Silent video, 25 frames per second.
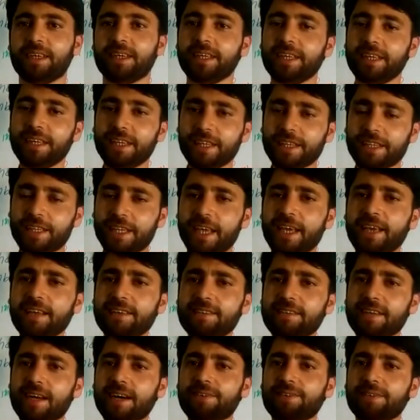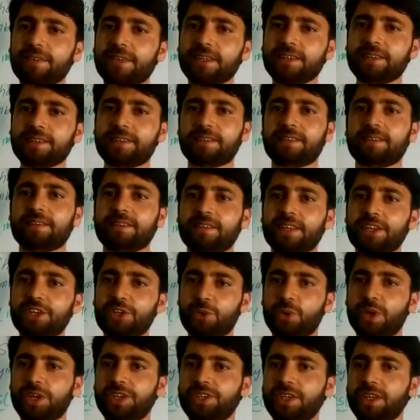In case of this
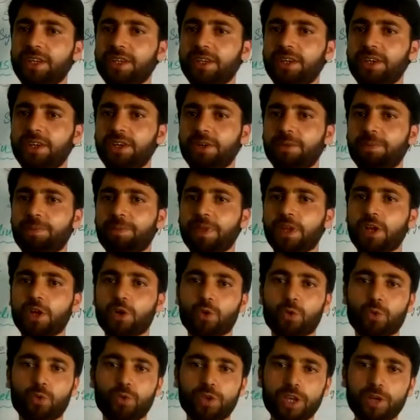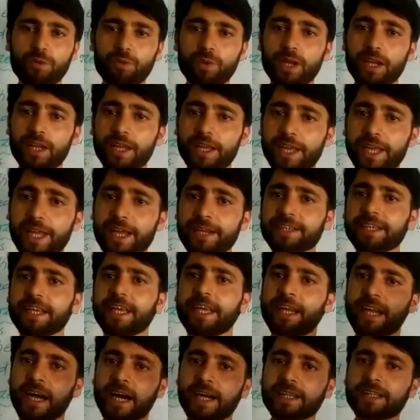situation, we will add
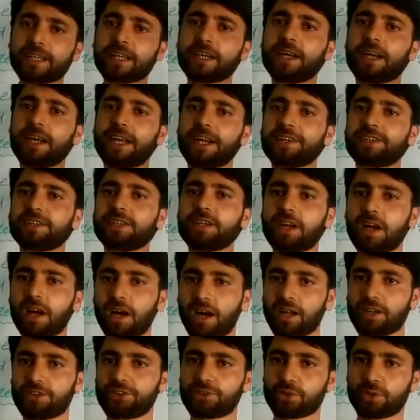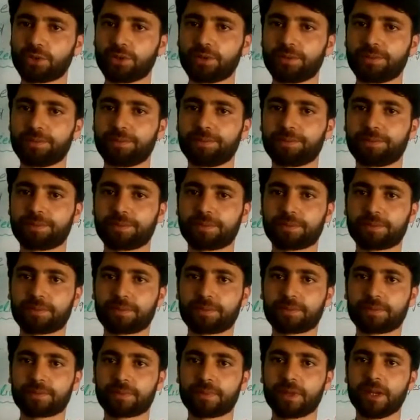another letter also.
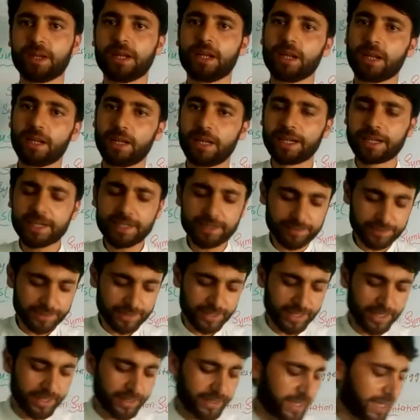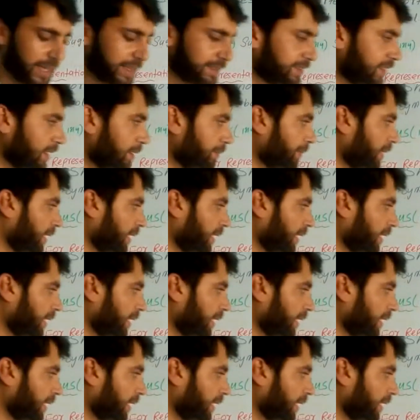Let us take the example